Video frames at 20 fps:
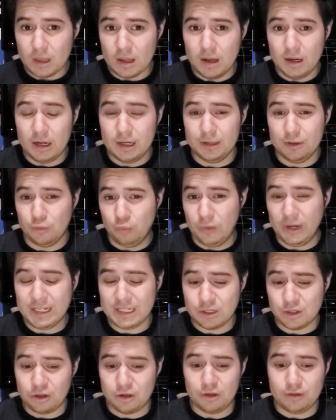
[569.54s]
the
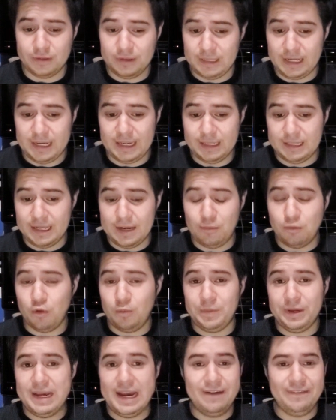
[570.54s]
renter, they
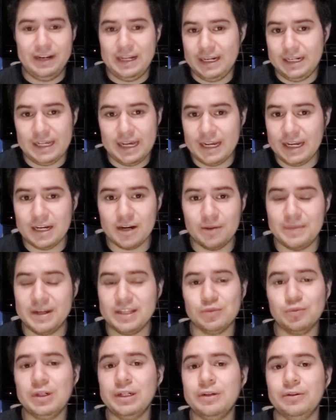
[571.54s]
won't be having any income
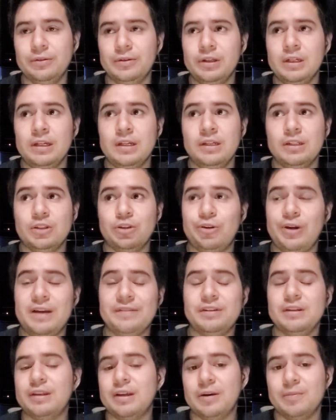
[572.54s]
as well. So you
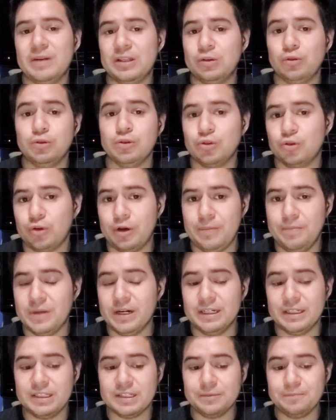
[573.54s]
have to think about those 3
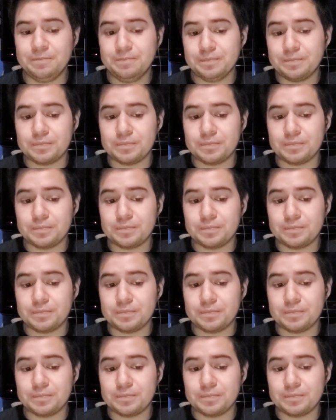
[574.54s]
months.